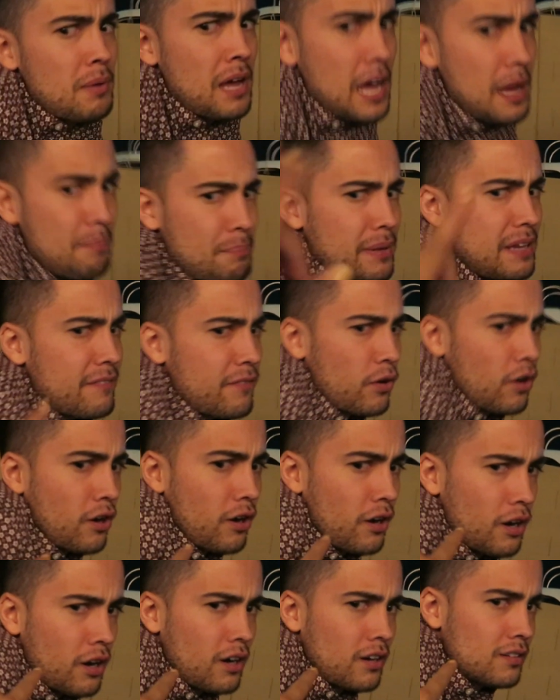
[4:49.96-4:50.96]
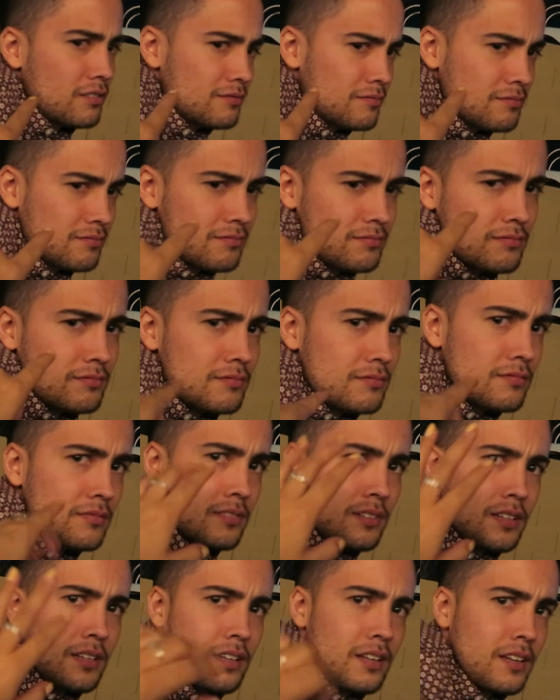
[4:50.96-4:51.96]
And Cody thought
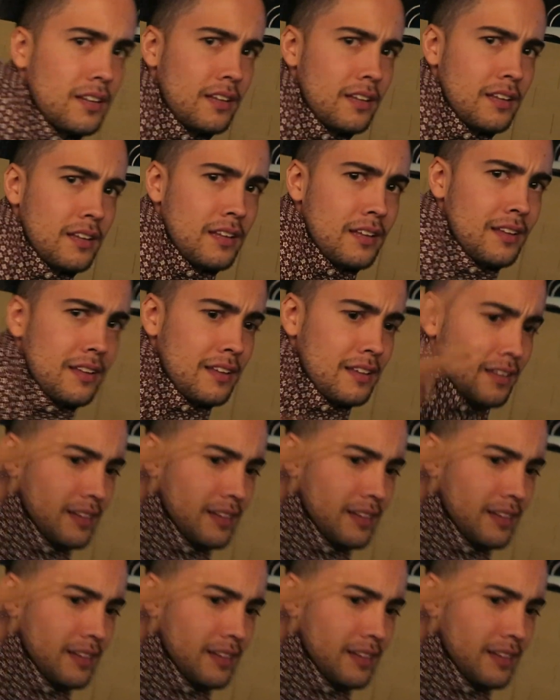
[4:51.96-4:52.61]
he knew